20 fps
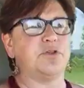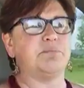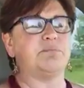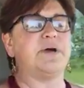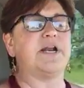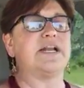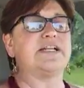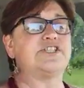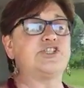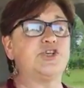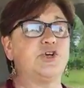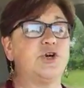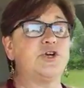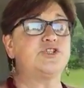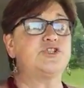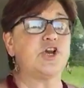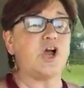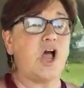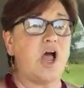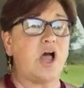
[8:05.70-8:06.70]
them, but it's your
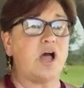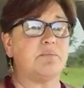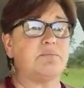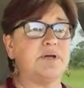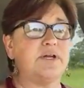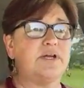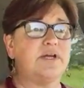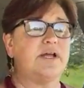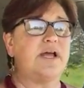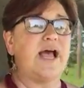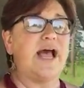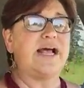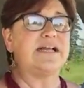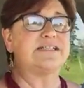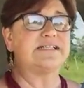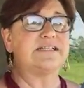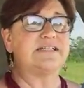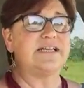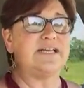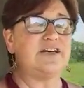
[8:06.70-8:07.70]
job
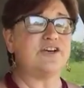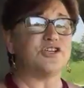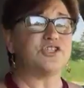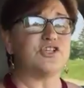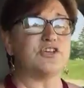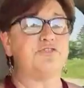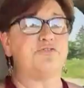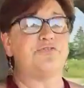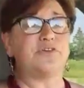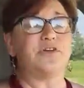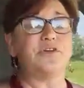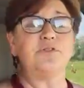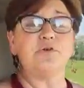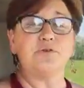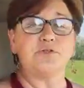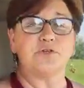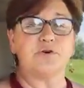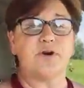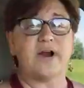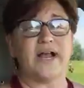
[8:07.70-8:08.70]
as a leader to fill
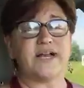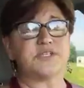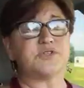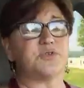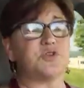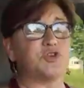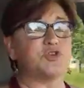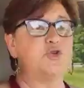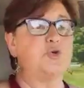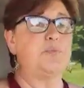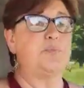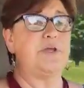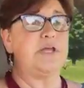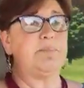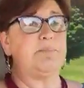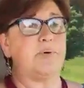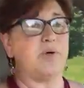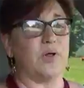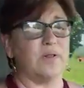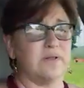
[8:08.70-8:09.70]
those cracks with new
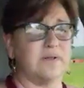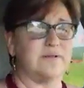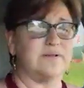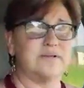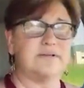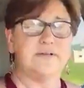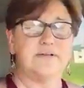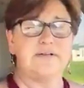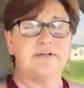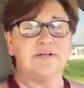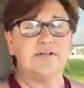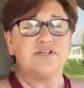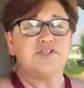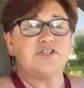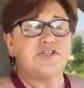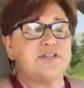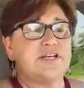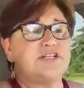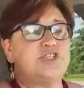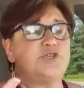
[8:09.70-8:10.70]
people.
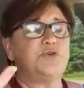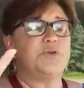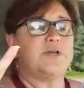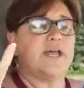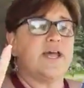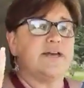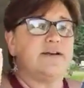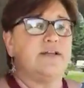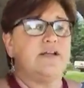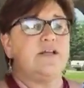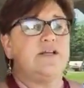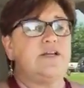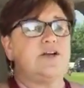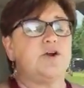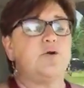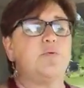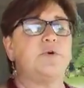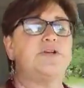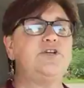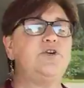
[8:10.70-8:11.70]
So that you can, you
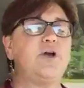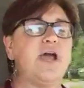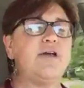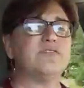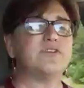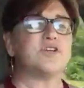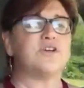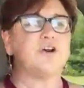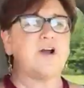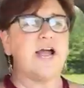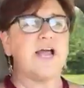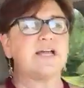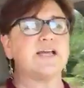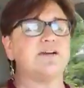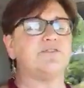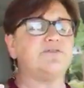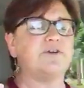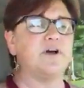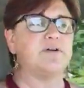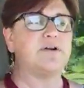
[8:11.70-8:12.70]
know, when you have a crack
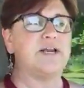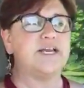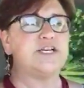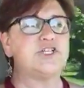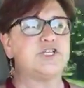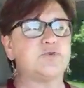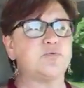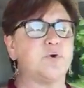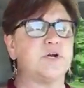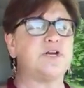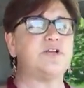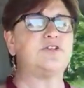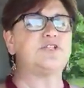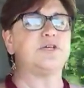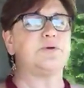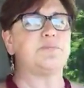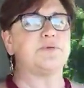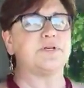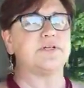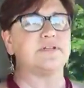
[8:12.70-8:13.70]
in a foundation, what do you
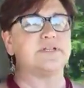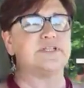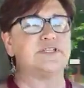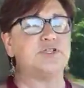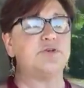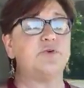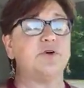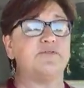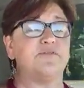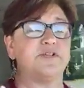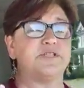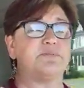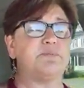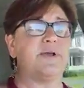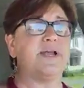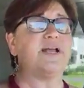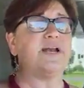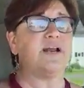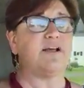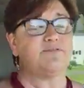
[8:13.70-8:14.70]
typically do? If it's
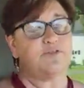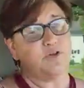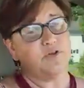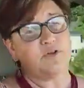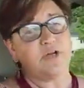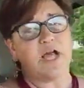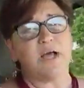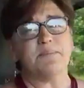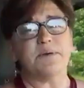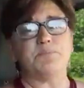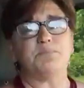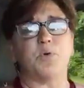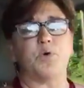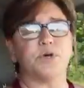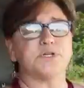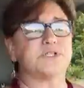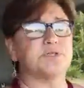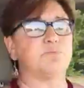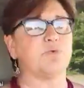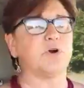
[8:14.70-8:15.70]
big enough, you'll come and
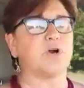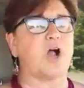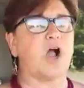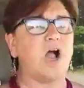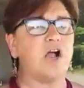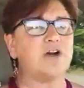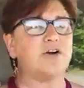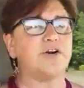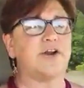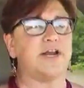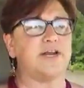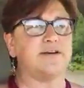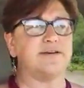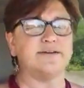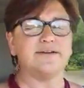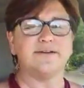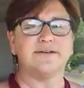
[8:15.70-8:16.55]
pour some more concrete.